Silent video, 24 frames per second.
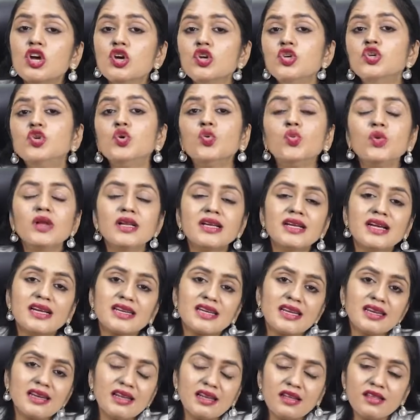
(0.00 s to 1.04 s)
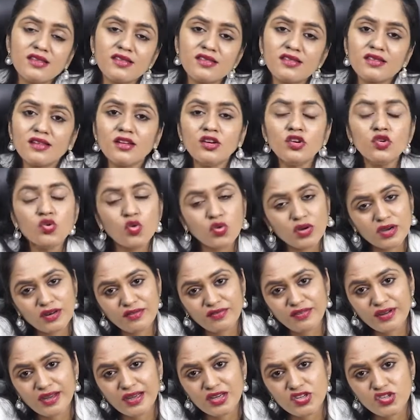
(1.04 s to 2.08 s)
you will get an instant
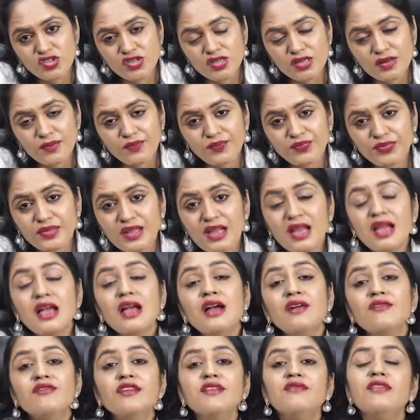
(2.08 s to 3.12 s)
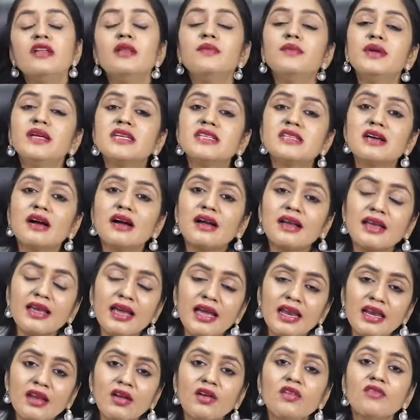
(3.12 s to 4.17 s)
notification. We will meet
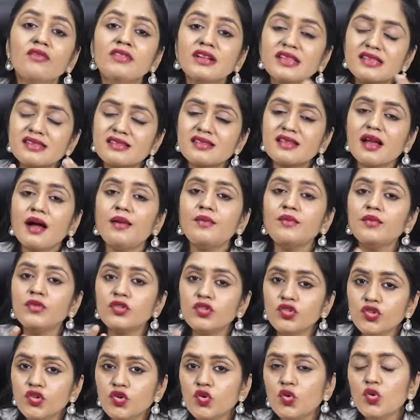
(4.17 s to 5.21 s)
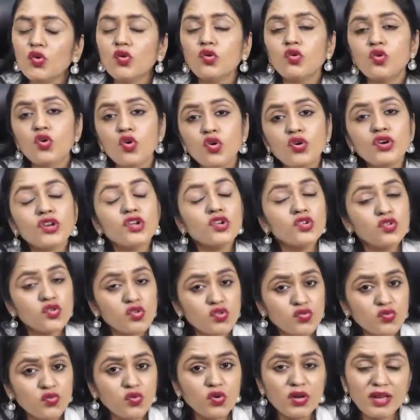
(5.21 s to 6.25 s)
again with some new good
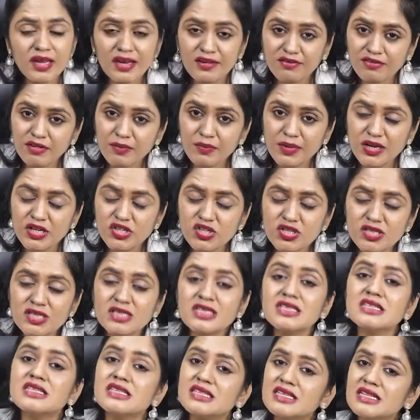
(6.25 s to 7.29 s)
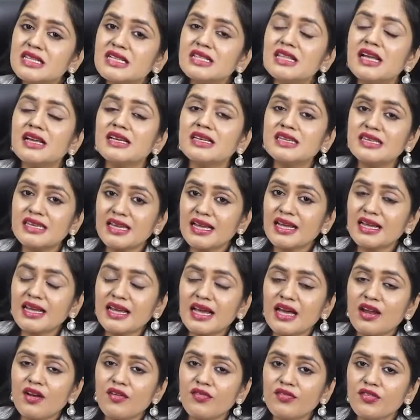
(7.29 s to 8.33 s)
useful information. Till then take
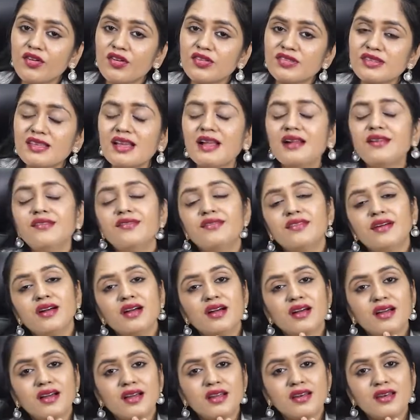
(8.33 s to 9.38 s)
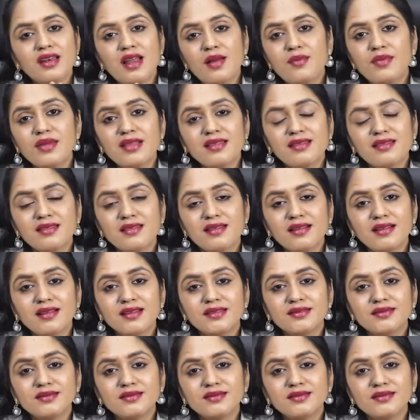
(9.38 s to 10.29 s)
care of yourself. Namaste.